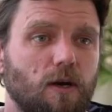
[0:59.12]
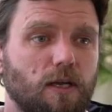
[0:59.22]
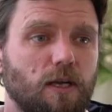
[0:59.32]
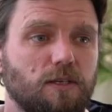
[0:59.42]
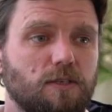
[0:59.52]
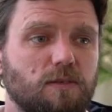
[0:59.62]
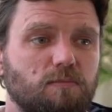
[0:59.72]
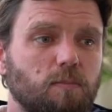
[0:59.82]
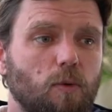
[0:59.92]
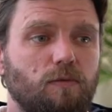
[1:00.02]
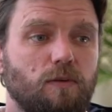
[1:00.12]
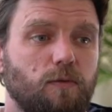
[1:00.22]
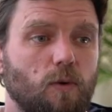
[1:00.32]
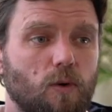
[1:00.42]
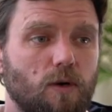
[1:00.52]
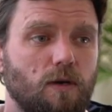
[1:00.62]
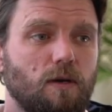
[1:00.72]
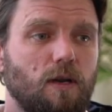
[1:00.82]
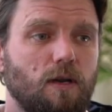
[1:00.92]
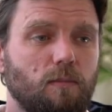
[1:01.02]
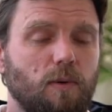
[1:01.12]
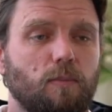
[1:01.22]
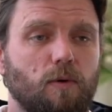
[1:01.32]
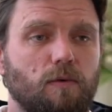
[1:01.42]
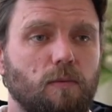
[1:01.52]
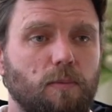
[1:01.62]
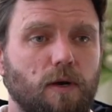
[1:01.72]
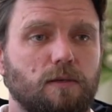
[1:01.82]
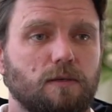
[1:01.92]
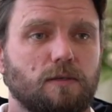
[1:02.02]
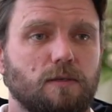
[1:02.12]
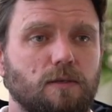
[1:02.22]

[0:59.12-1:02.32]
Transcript: I guess, moving forward and improving my practice.